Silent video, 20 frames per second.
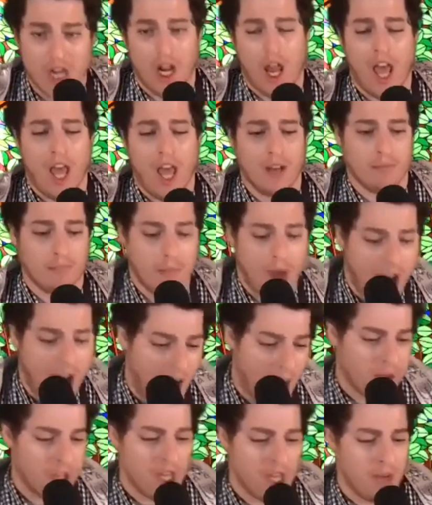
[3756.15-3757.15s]
let
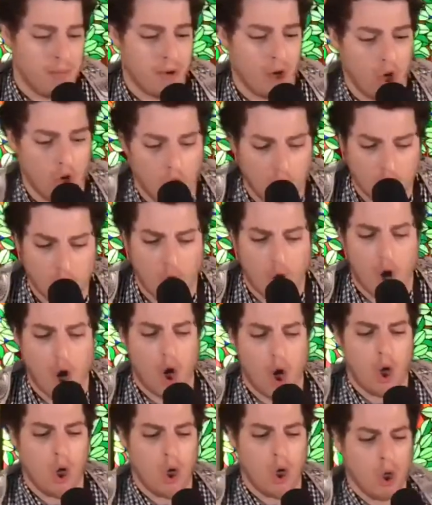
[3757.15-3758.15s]
my people
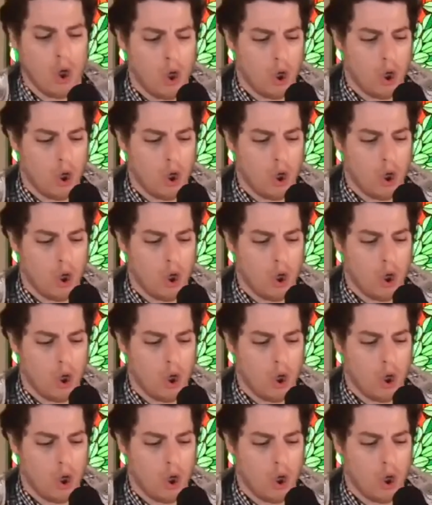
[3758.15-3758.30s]
go.